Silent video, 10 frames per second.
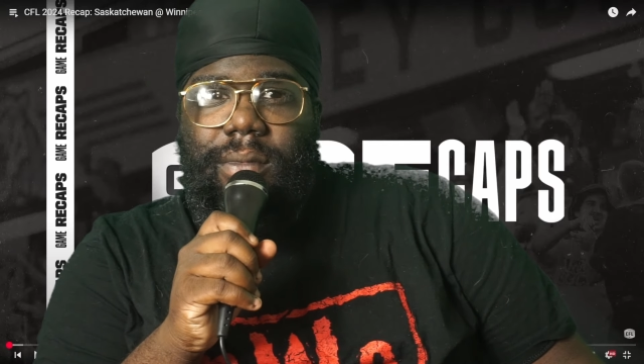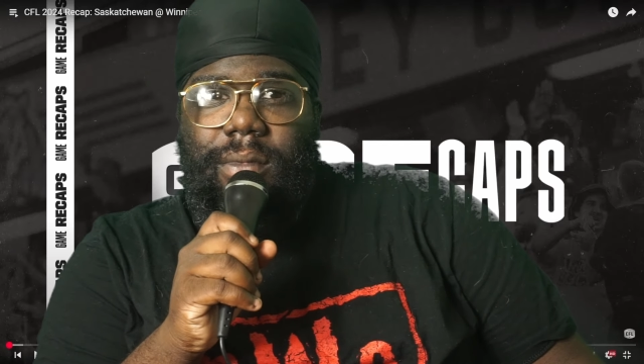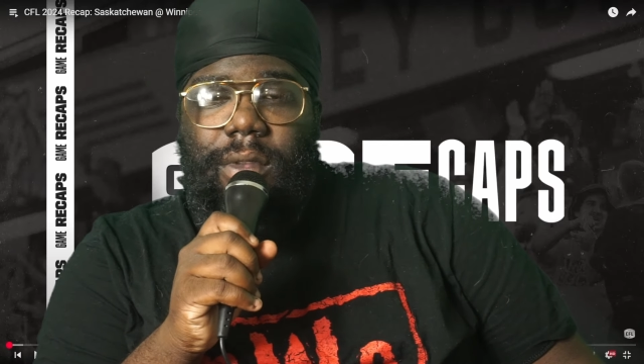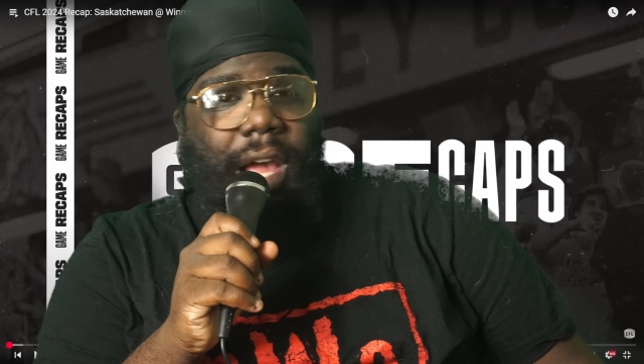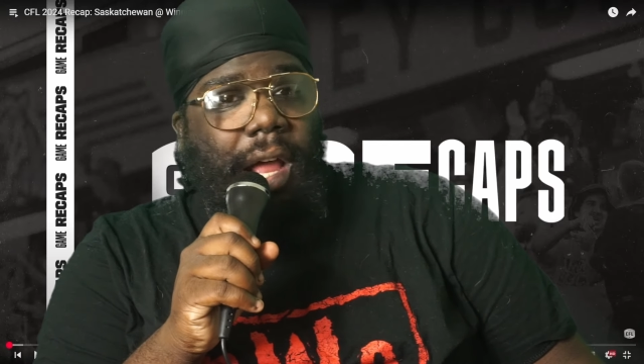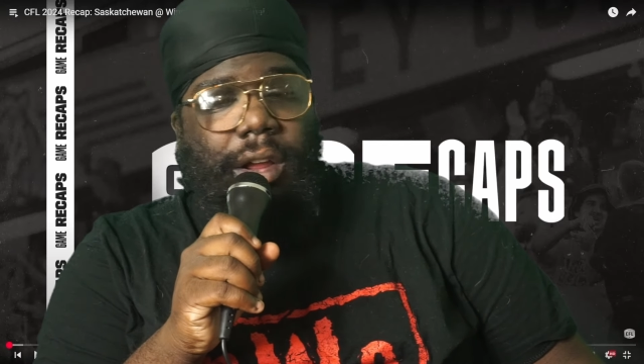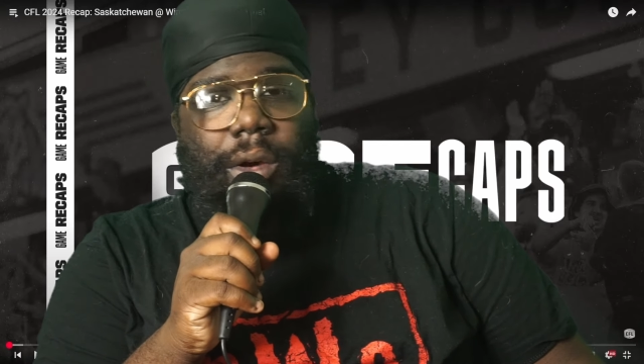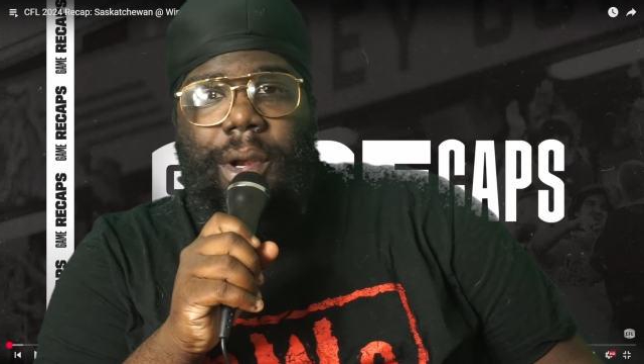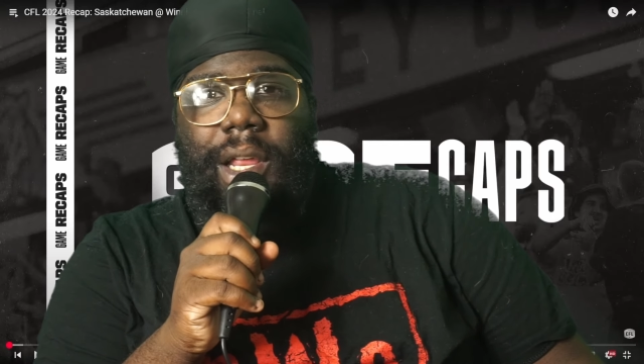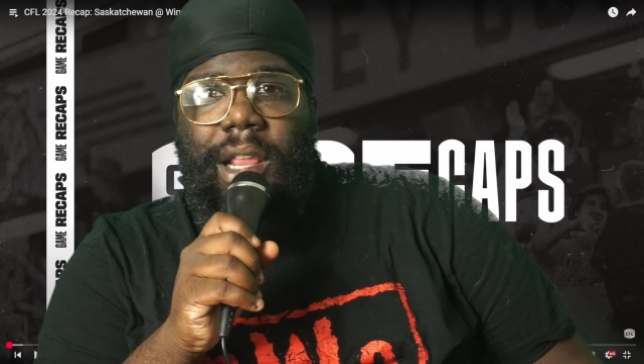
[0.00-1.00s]
You got to
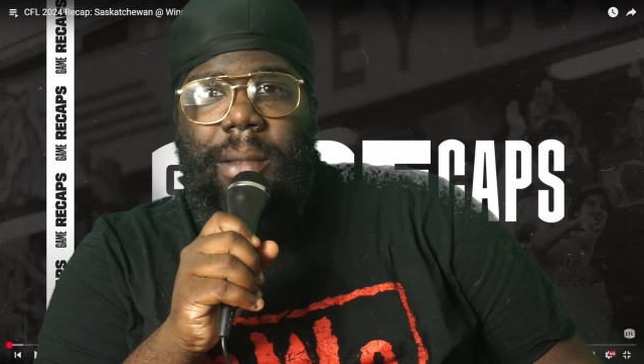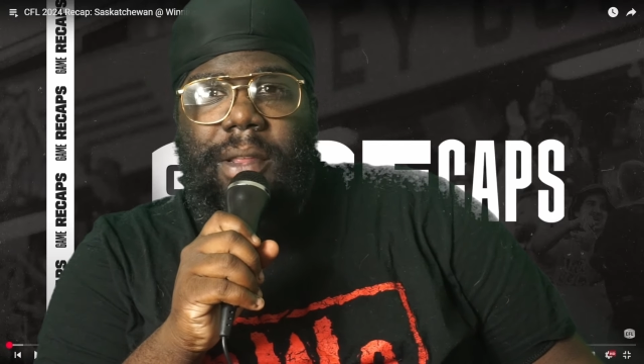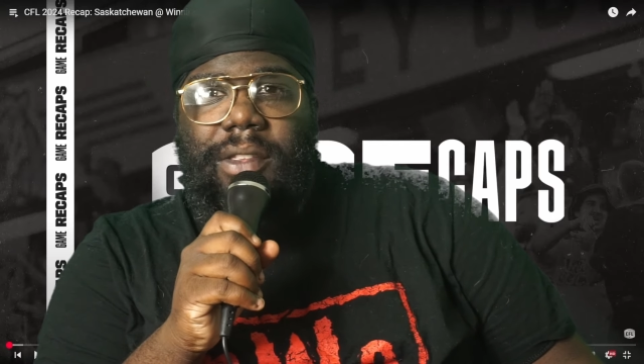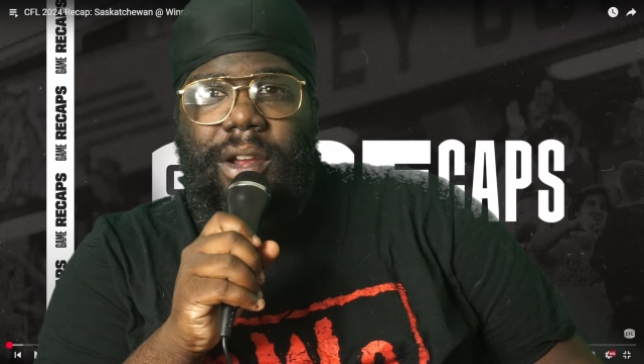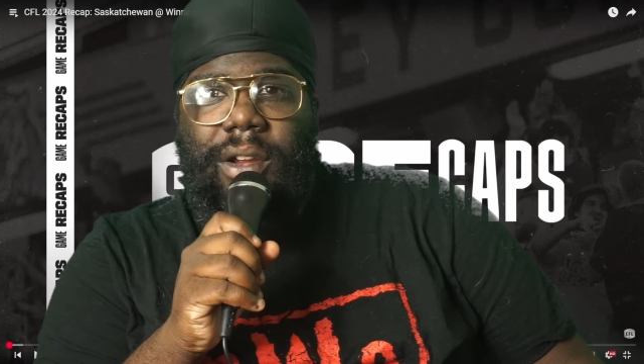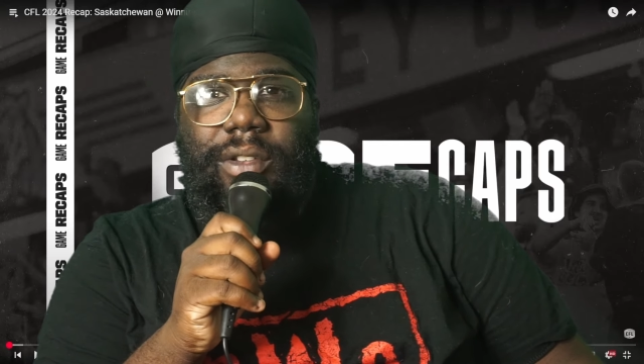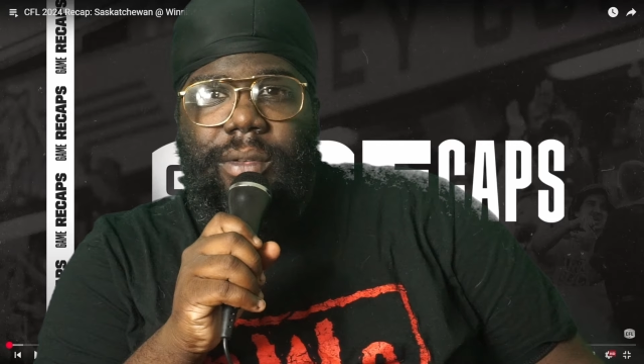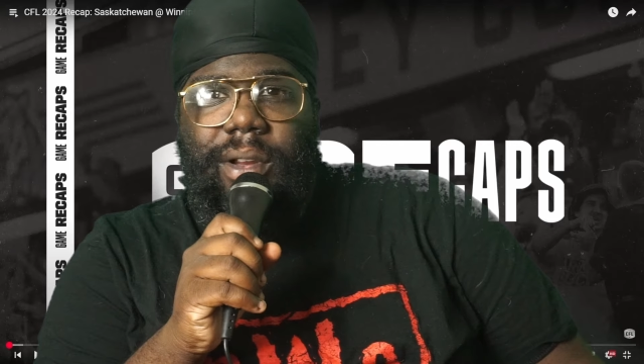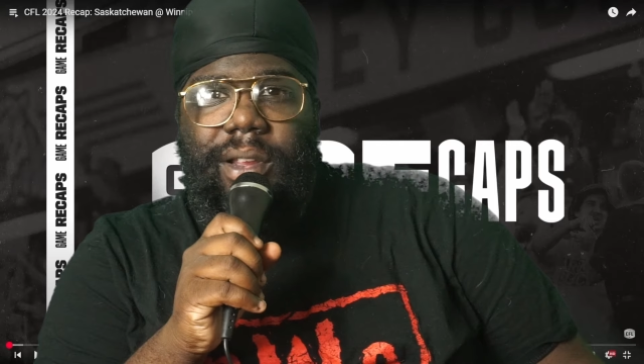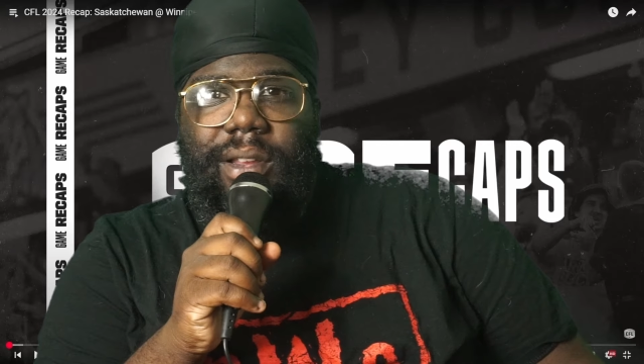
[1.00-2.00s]
go into enemy
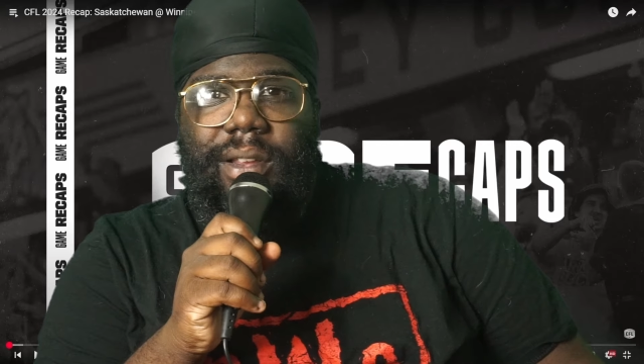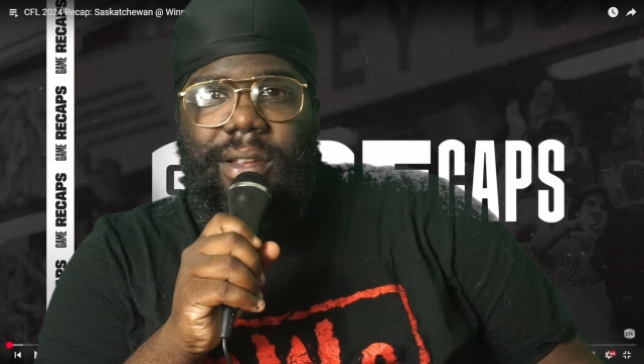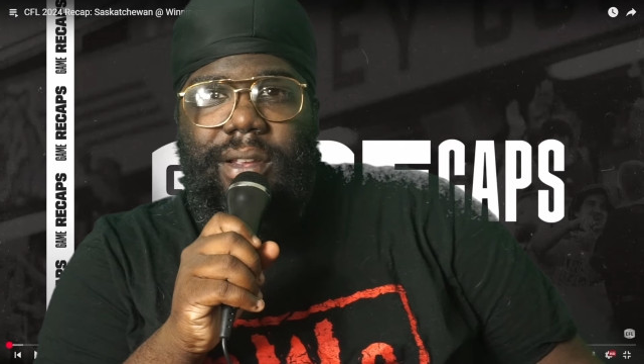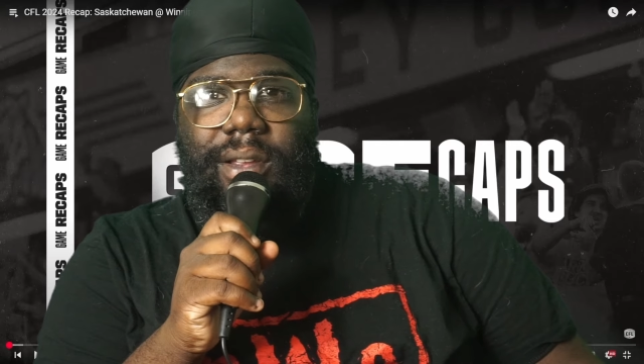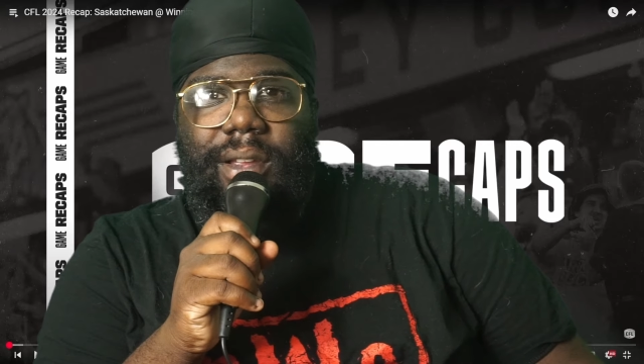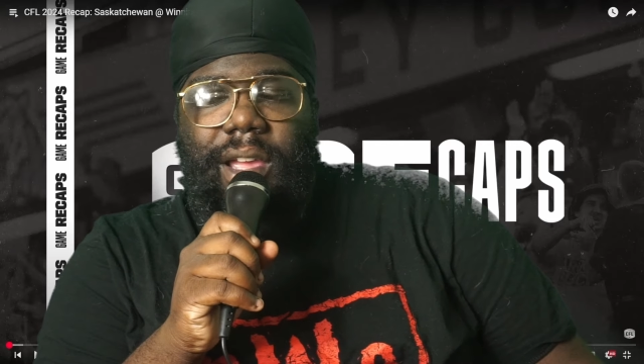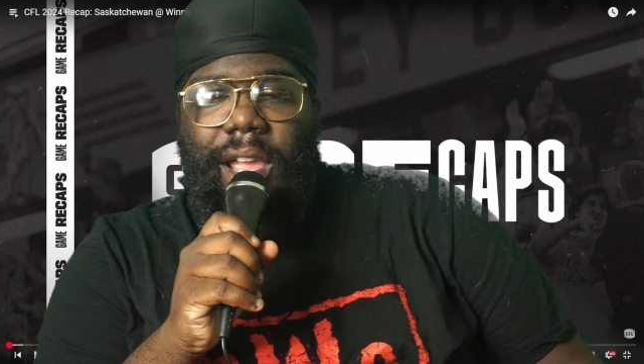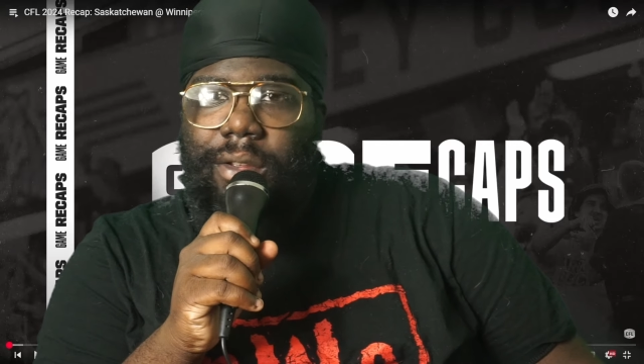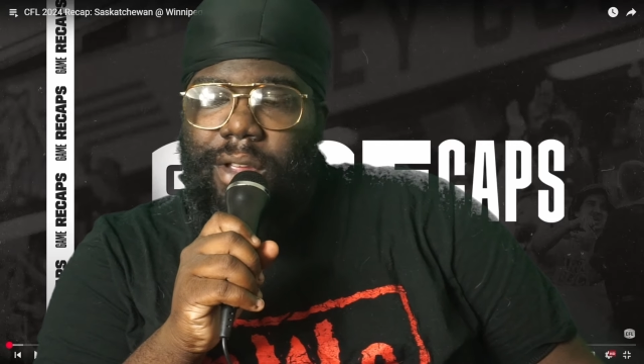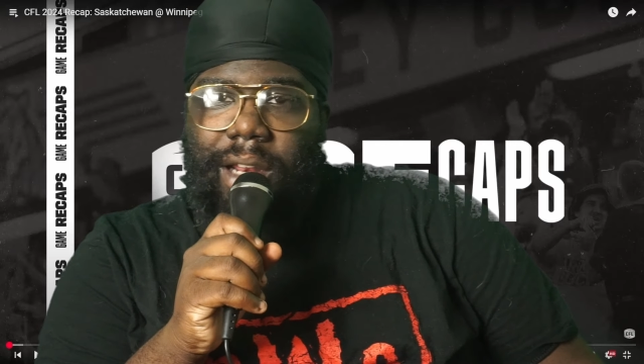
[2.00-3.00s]
territory.
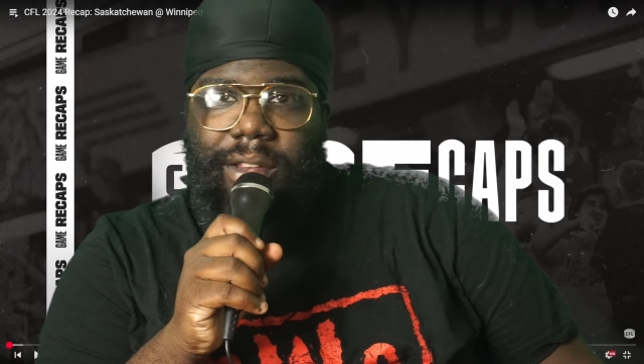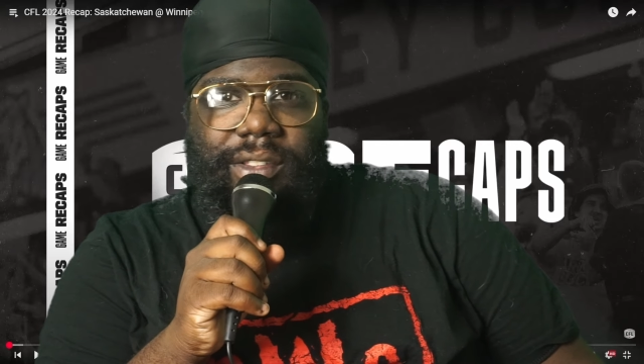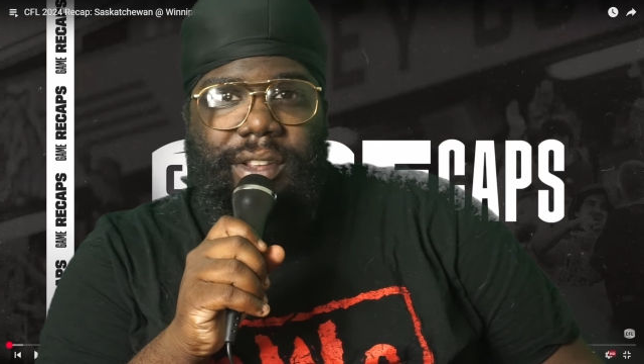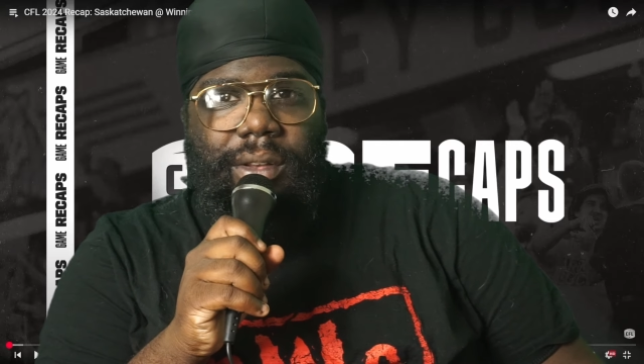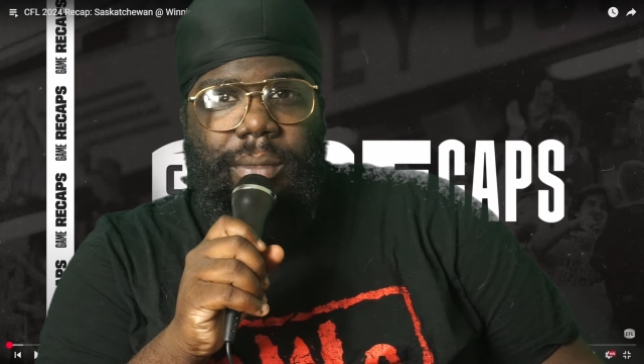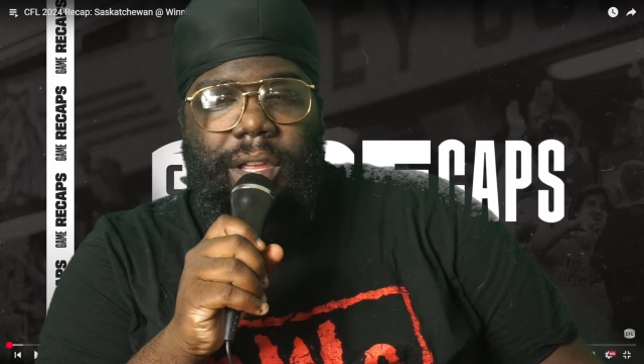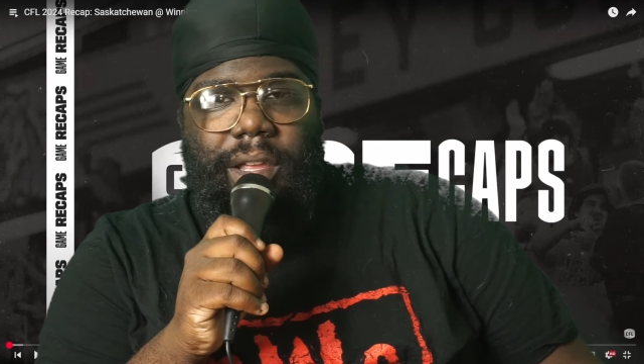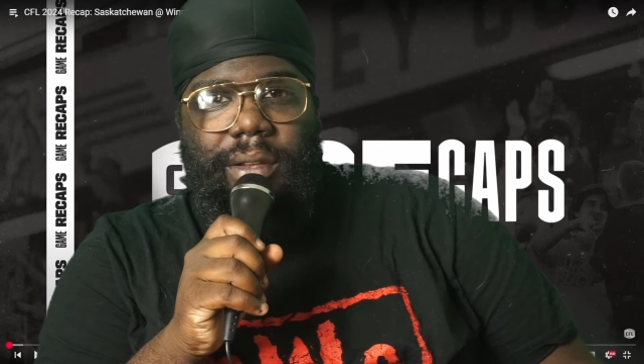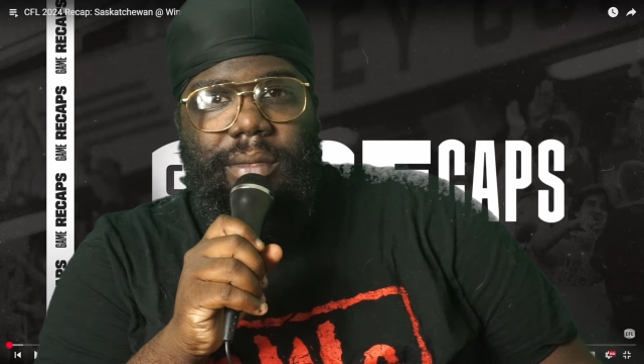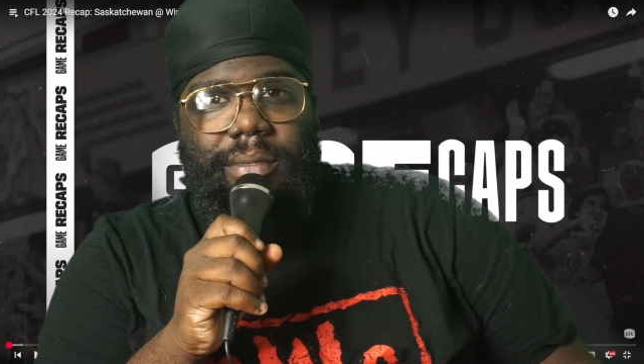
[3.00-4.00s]
And you got to steal a win.